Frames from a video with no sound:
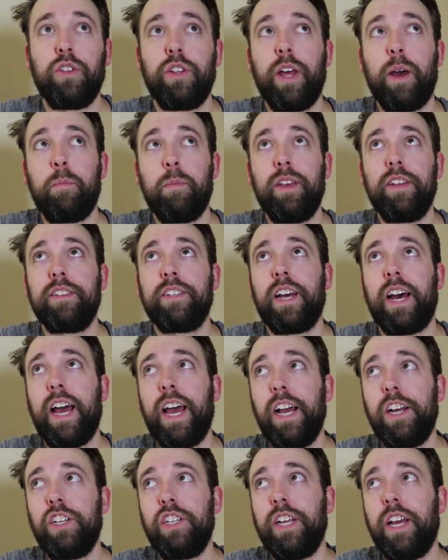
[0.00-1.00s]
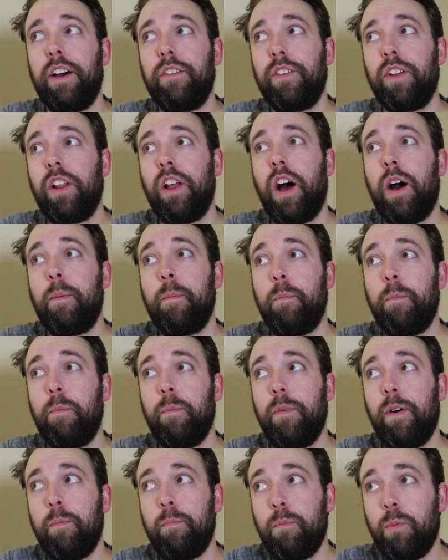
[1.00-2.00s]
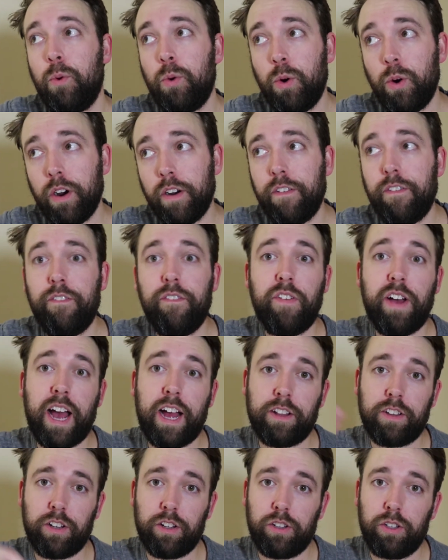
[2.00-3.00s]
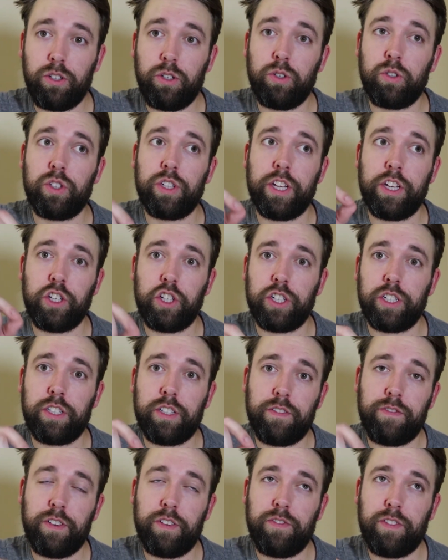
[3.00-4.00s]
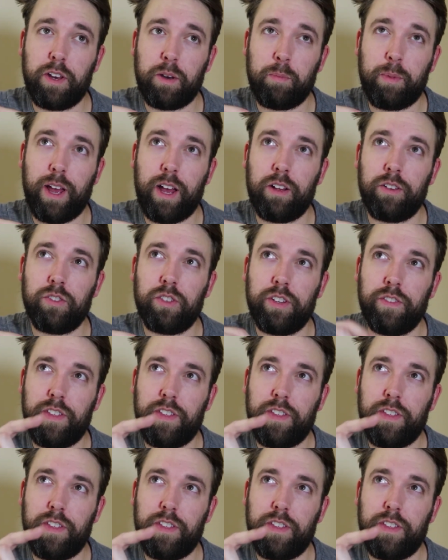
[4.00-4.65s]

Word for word: So that means that I actually have a lot more fat to lose than just the 15 pounds,